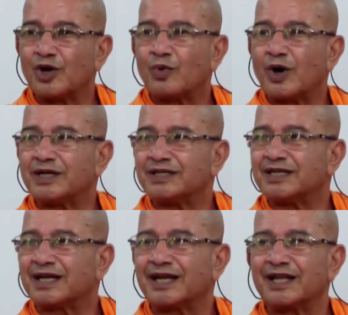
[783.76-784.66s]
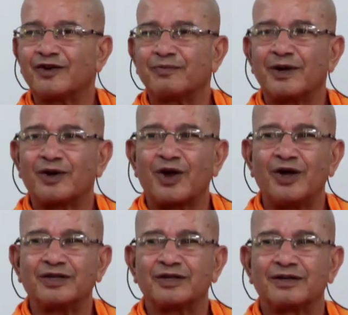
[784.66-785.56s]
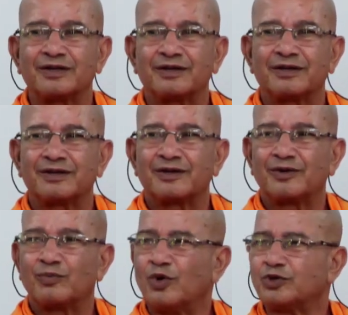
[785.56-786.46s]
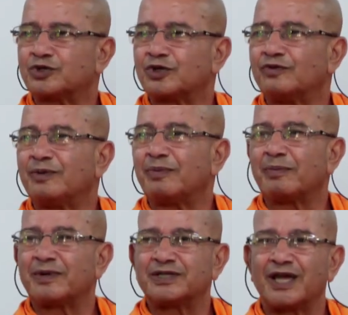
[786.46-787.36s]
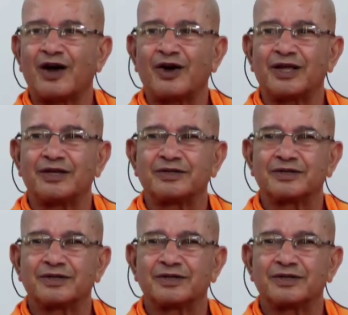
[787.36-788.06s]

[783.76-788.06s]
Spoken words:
what is the color of my cloth? Most of the people say orange.